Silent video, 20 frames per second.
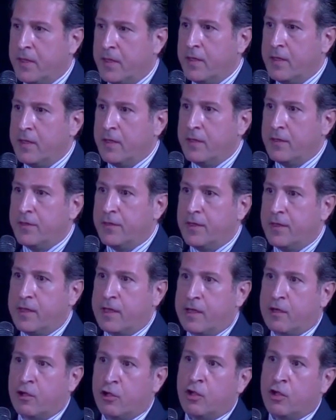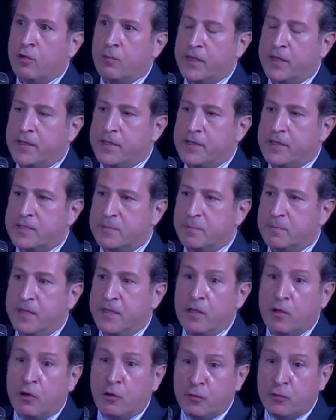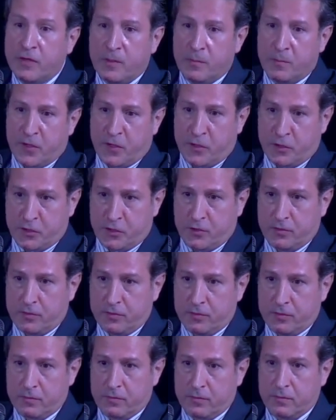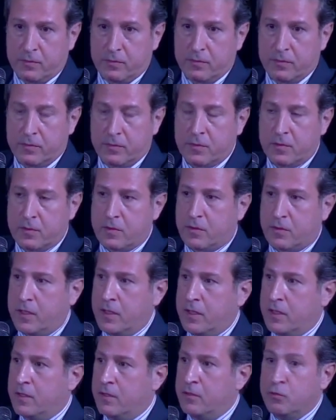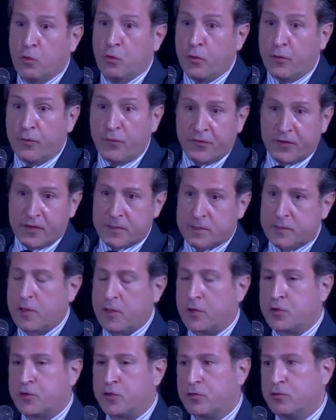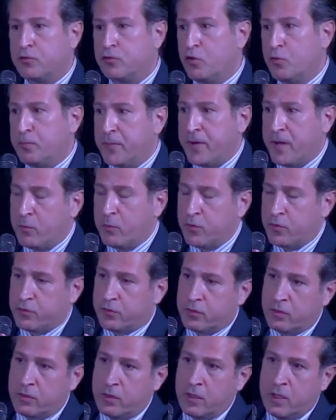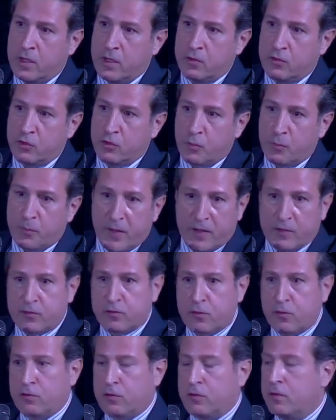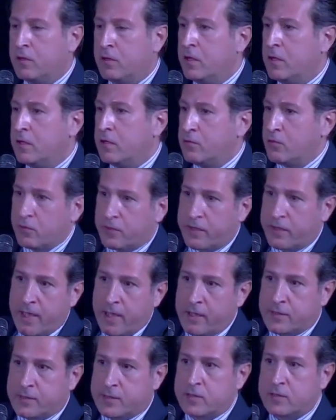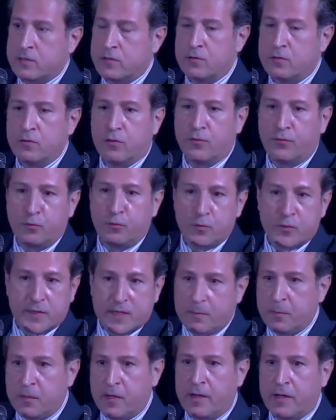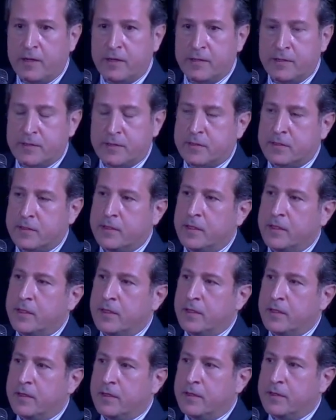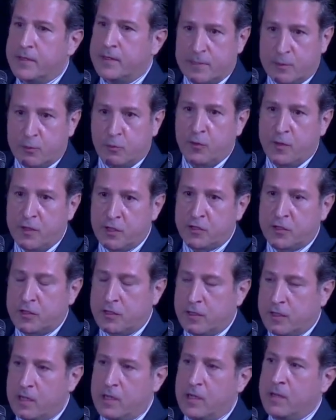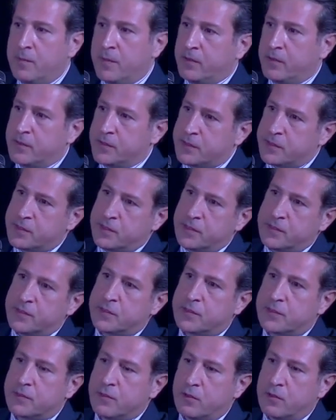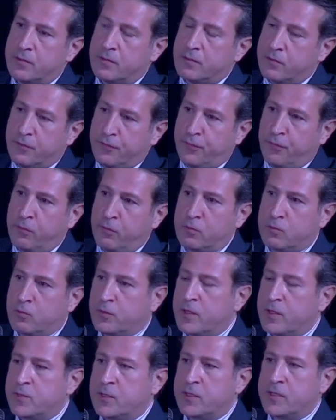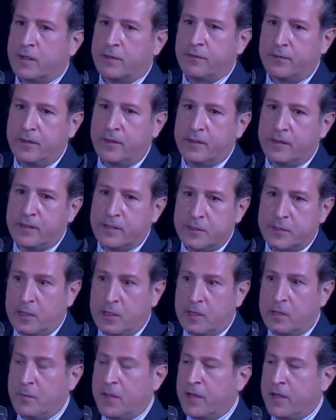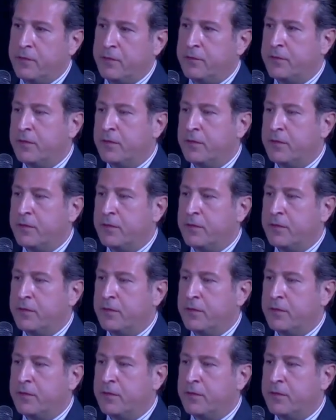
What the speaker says: The economy is beyond depression. Okay, no infrastructure, no power, no petrol, no gas, no food supplies. The situation in Lebanon since fall 2019 is really bad.